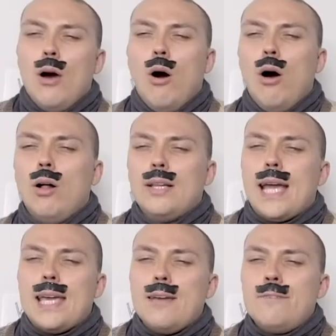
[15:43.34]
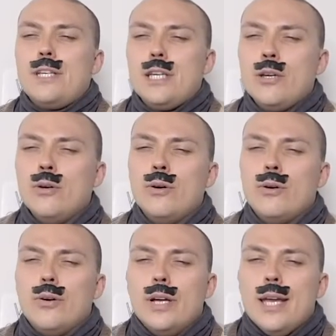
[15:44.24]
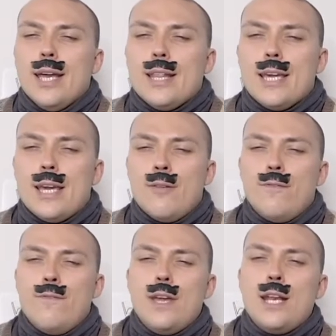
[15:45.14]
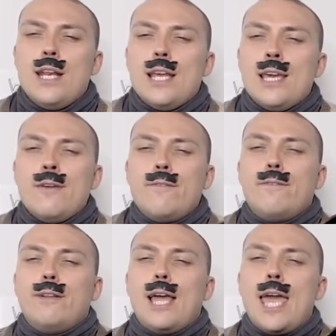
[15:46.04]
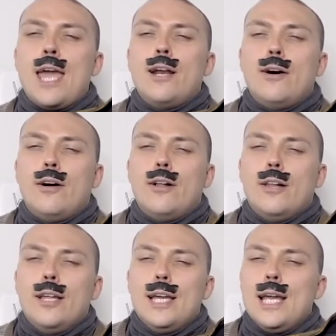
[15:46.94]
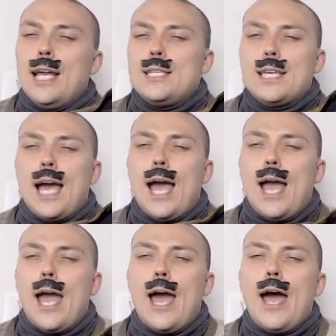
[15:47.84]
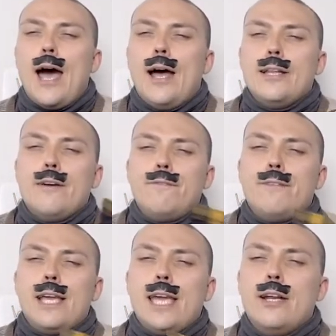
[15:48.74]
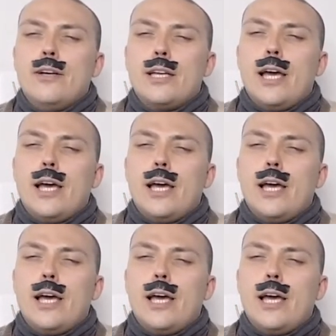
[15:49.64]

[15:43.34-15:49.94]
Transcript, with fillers: Behold, I give to you the Infinity Flannel. It's got all the flannel